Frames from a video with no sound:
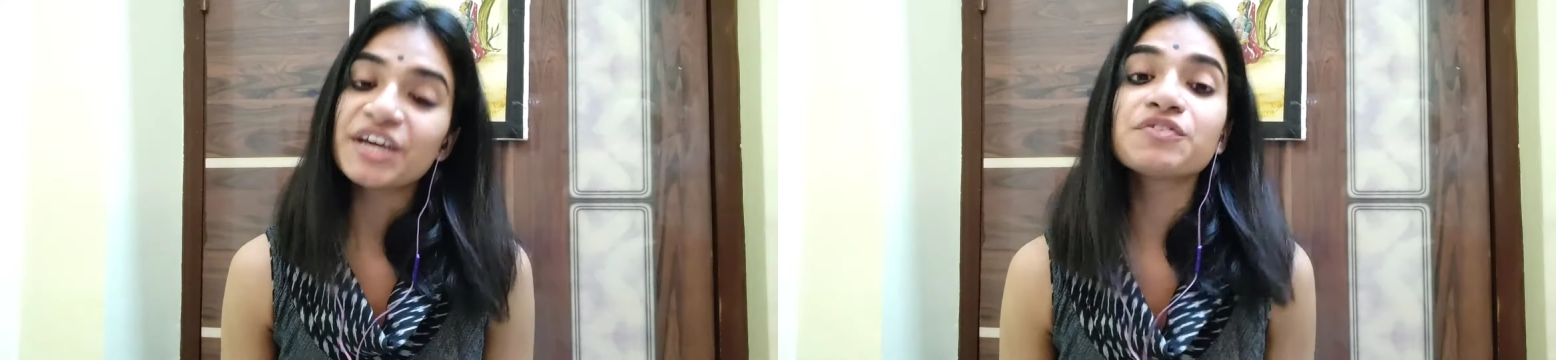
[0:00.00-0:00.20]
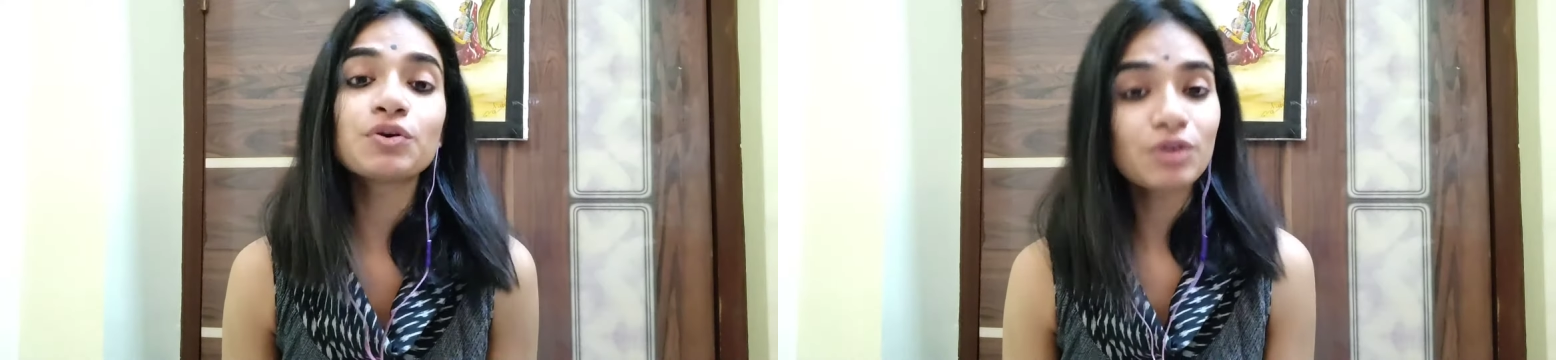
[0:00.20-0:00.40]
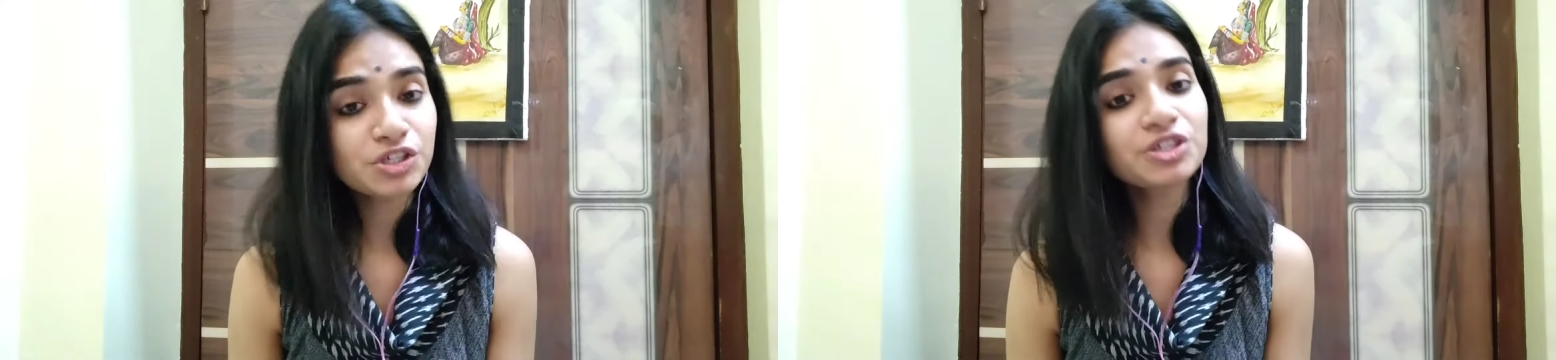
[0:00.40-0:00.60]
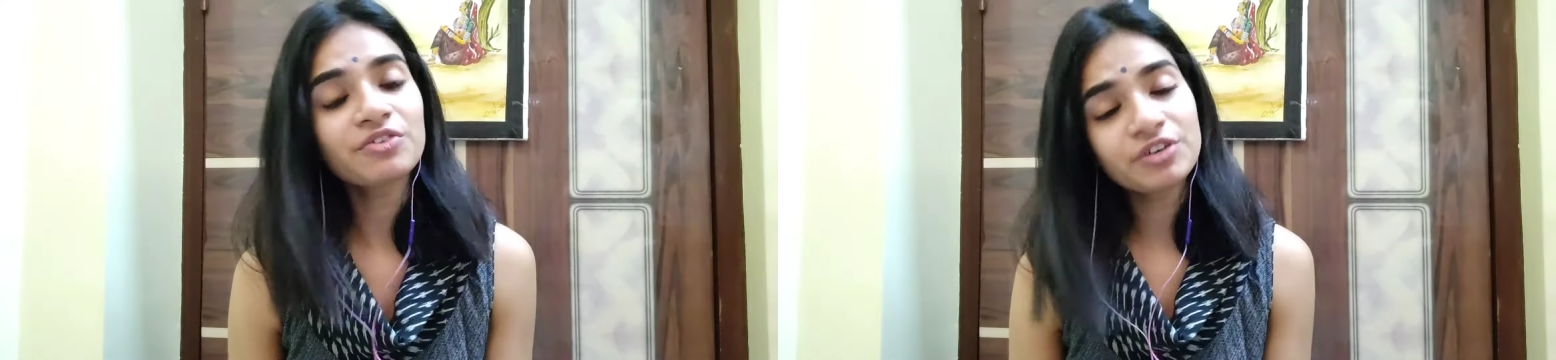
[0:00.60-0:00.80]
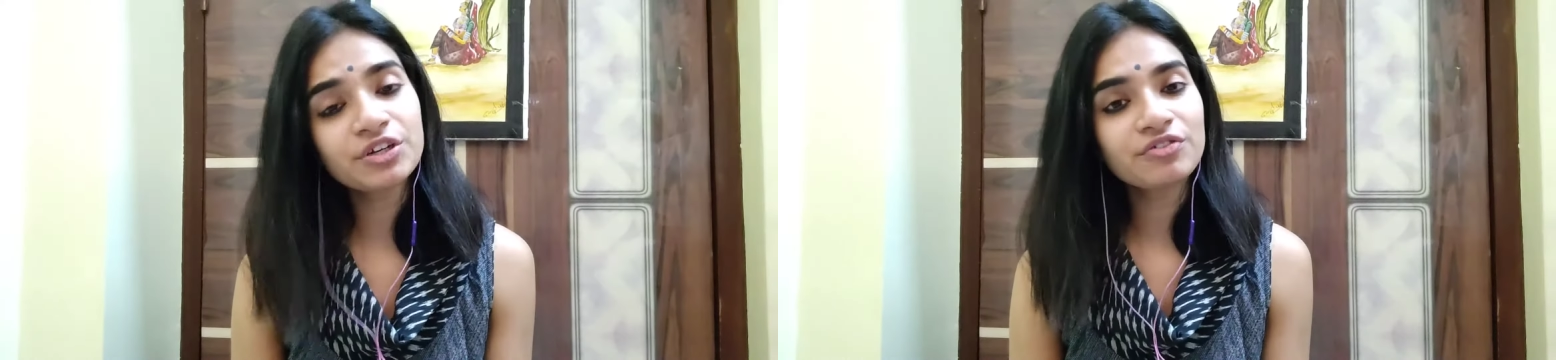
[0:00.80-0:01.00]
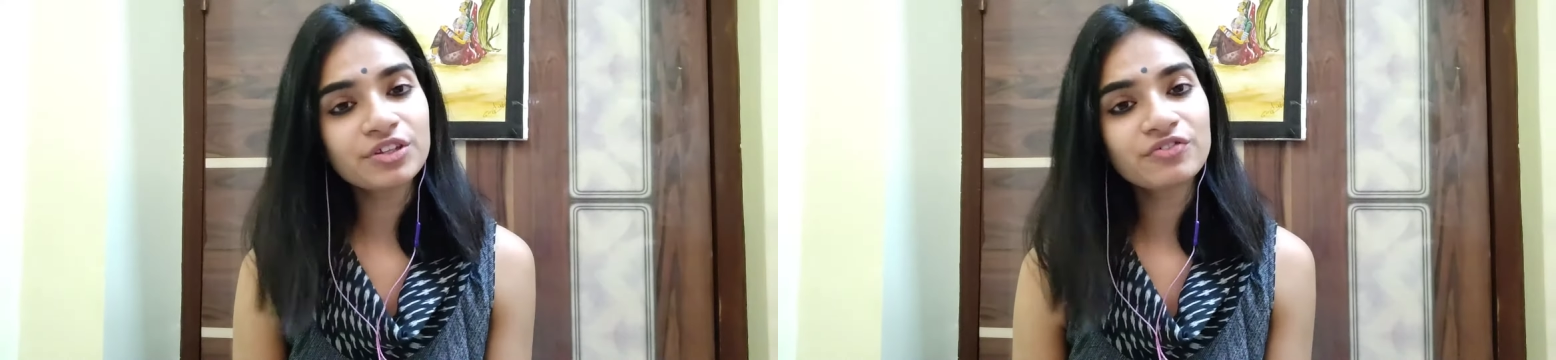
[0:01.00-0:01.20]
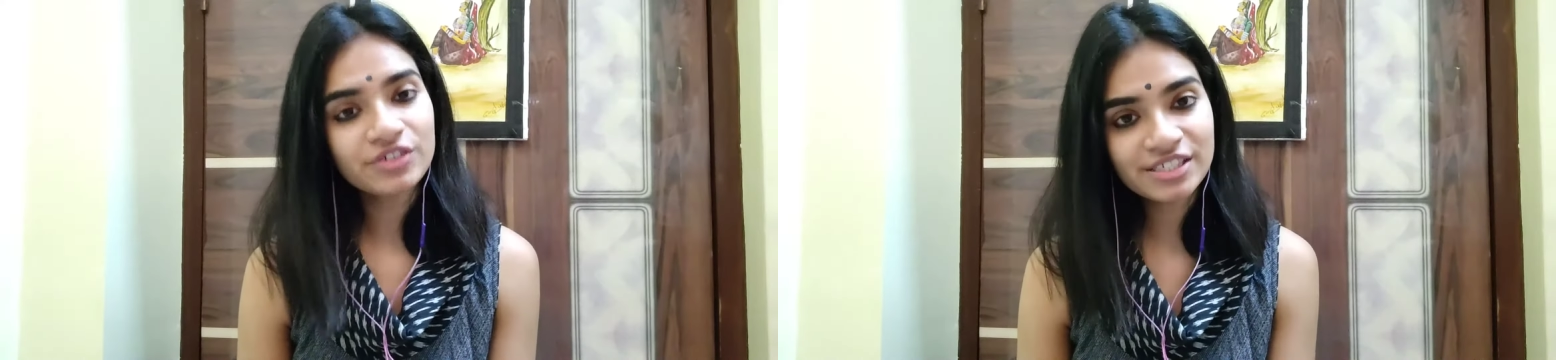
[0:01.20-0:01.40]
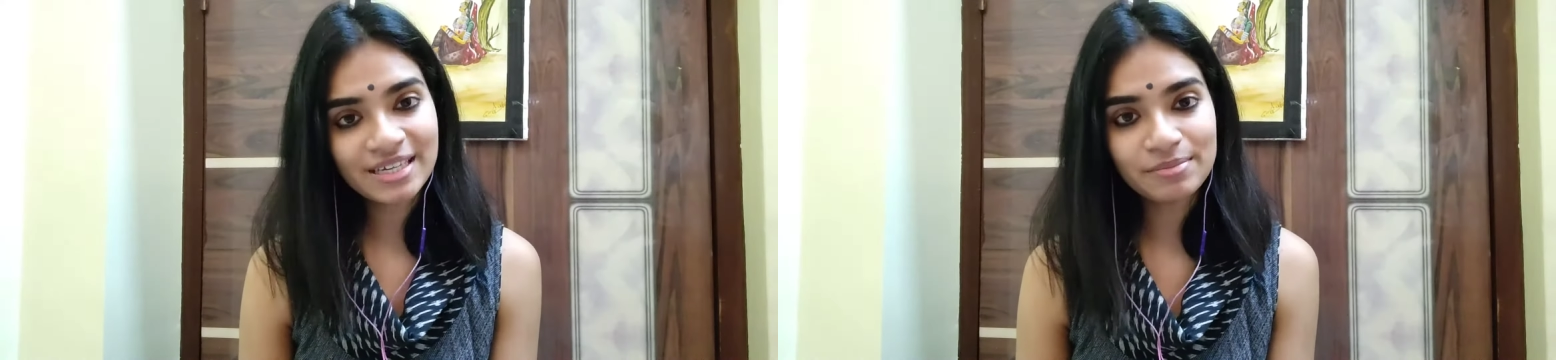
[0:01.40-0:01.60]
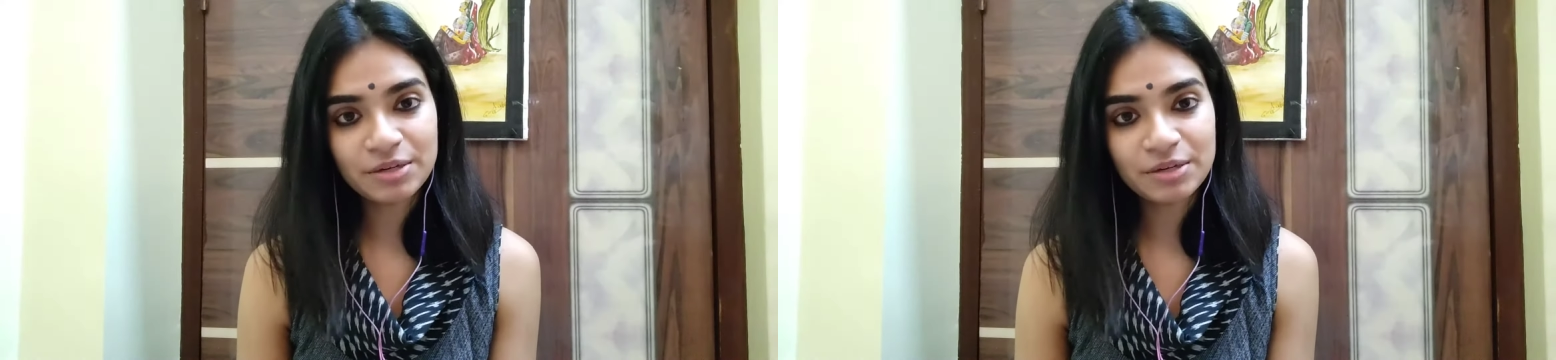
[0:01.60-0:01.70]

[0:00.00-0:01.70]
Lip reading: If you're watching the video for the first time,